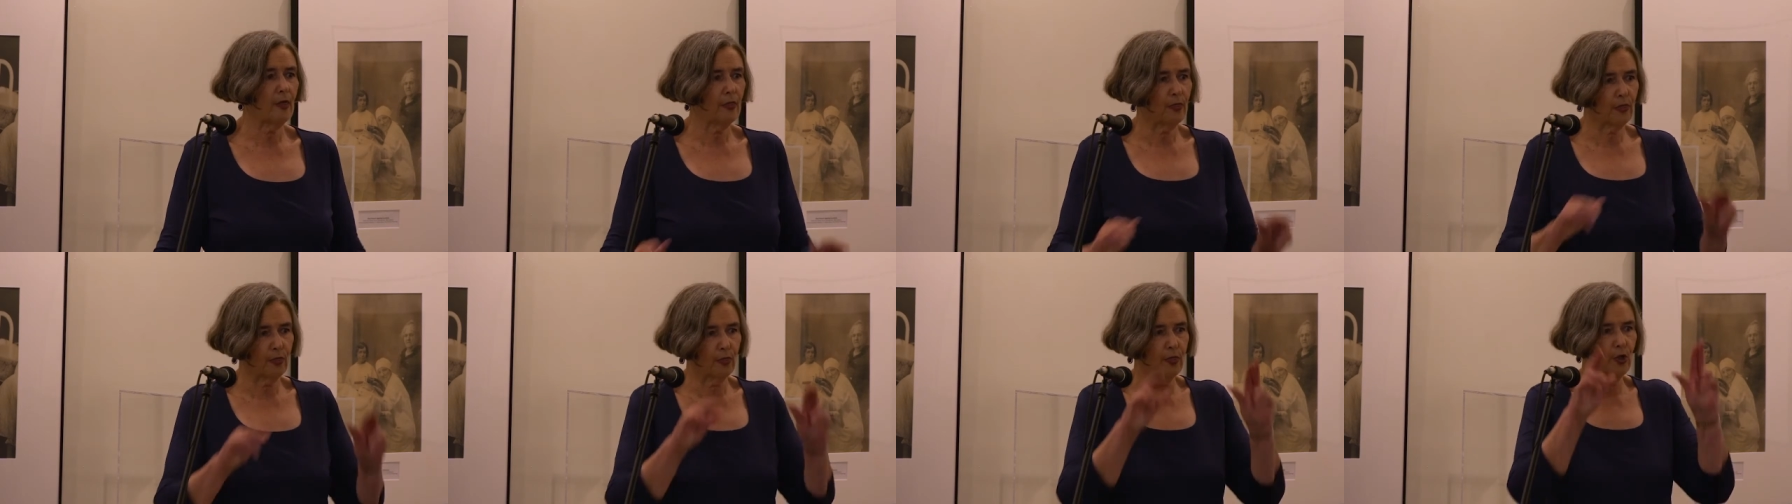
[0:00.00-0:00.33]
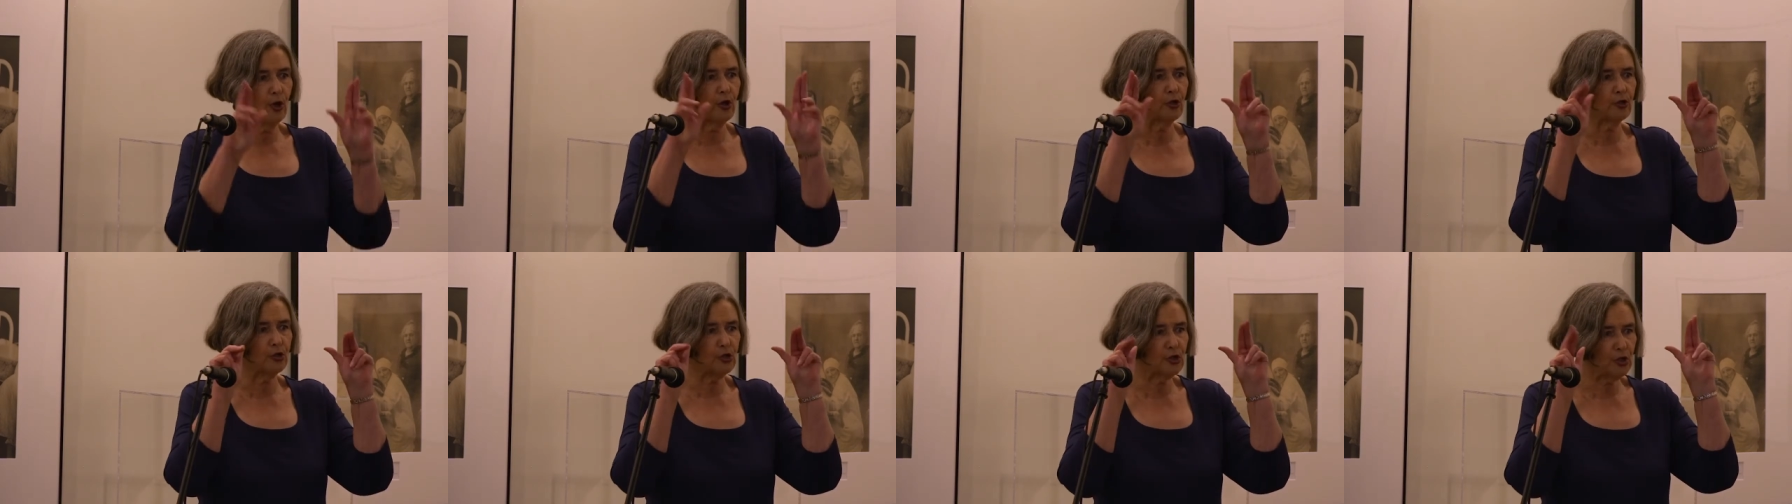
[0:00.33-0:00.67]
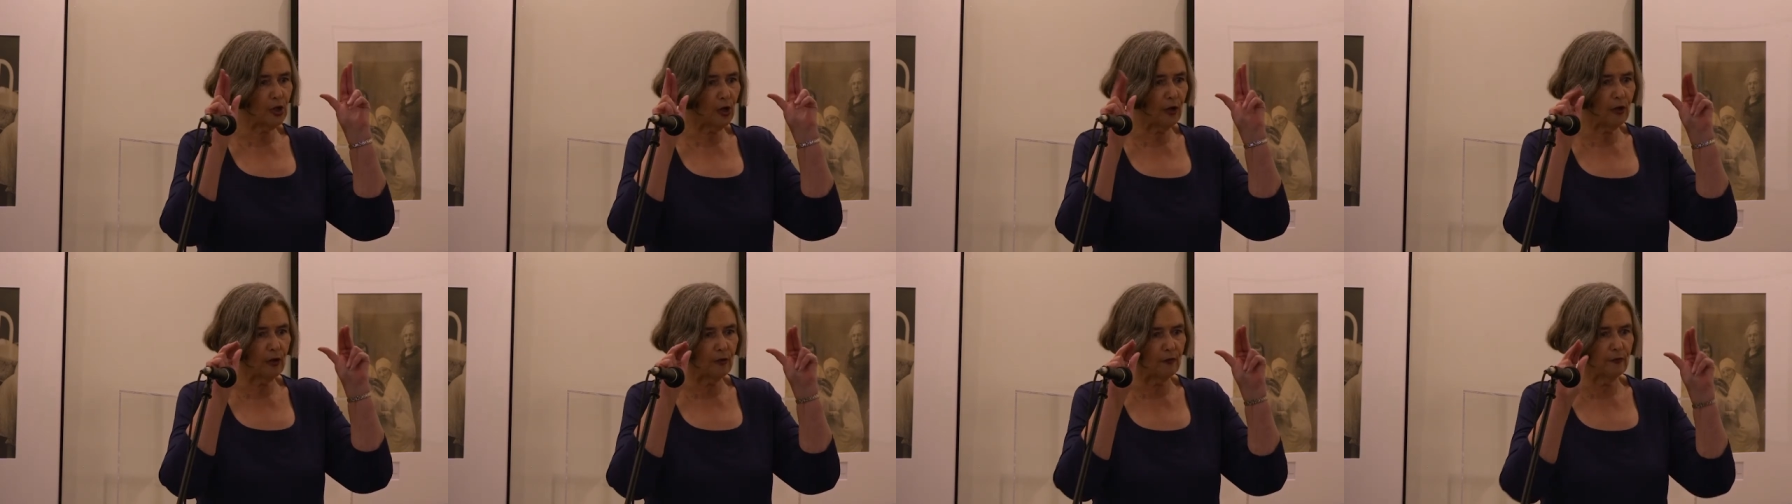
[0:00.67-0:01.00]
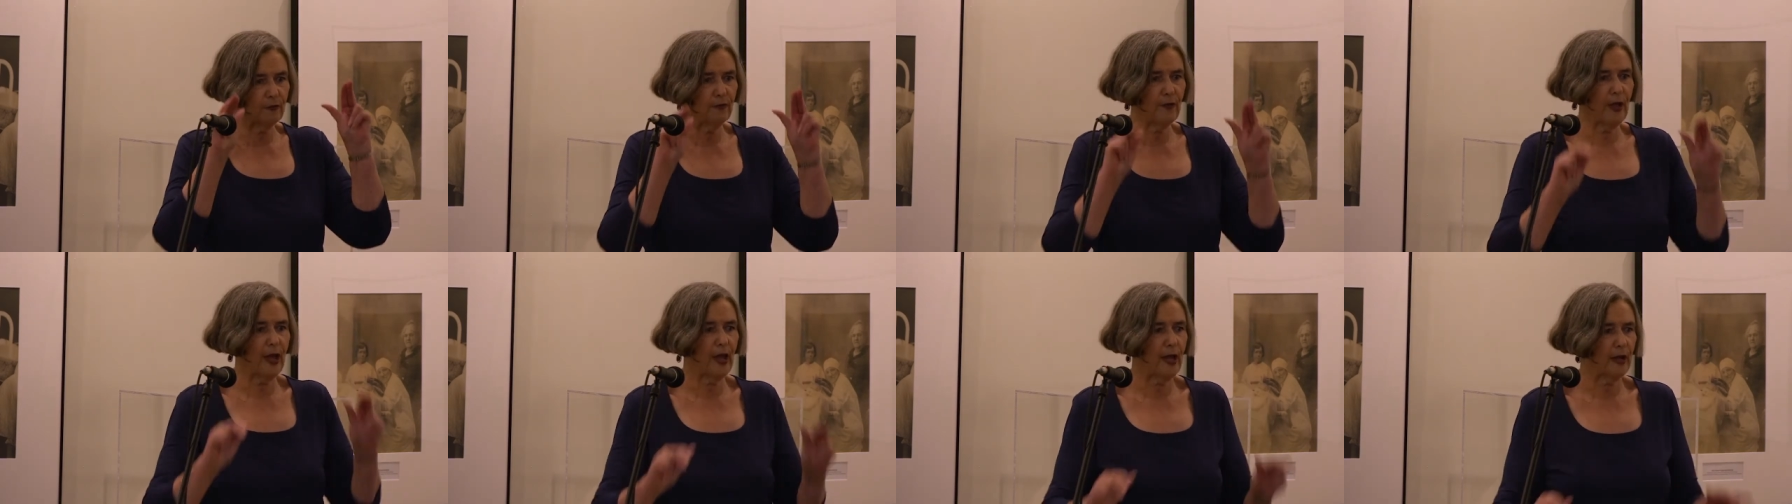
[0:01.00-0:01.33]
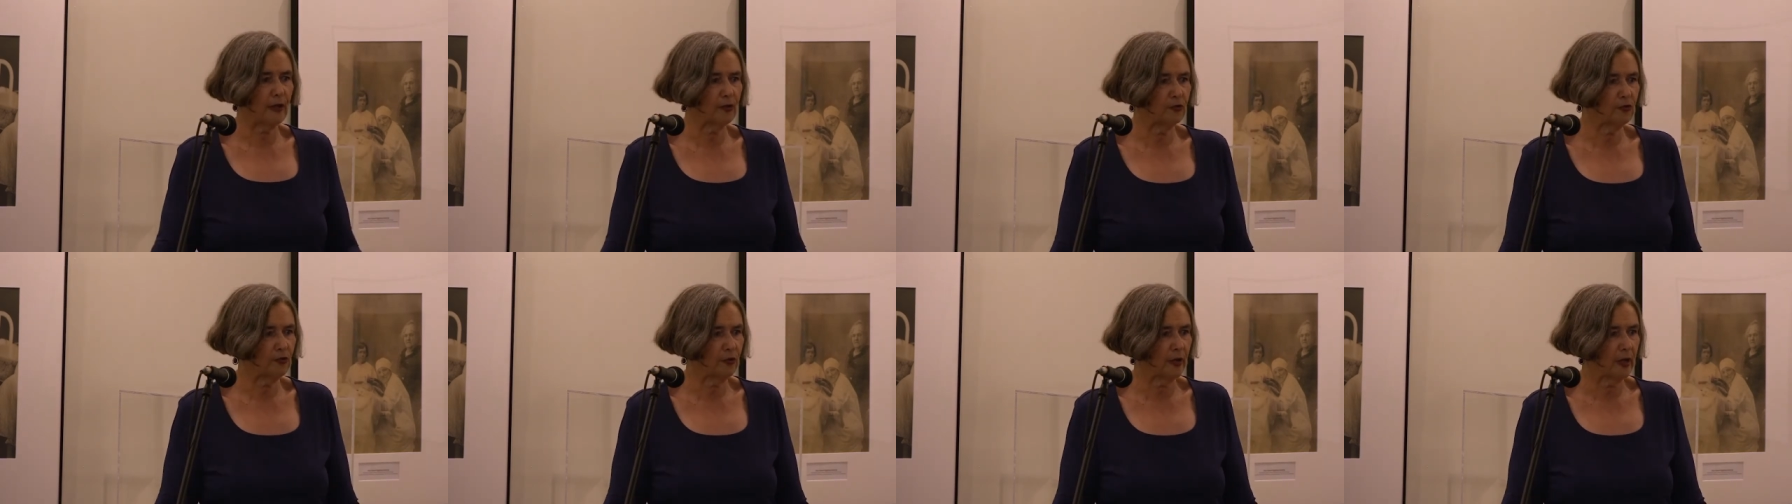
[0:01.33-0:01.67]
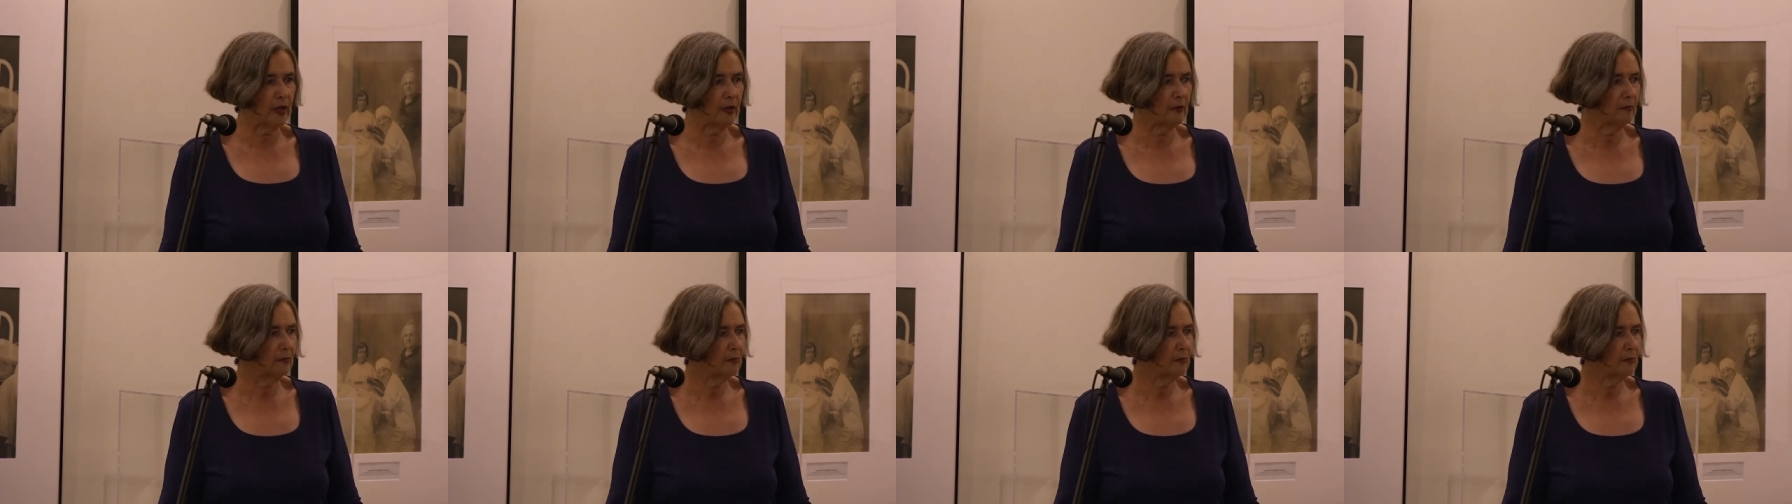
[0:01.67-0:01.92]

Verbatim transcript: the shirt factory.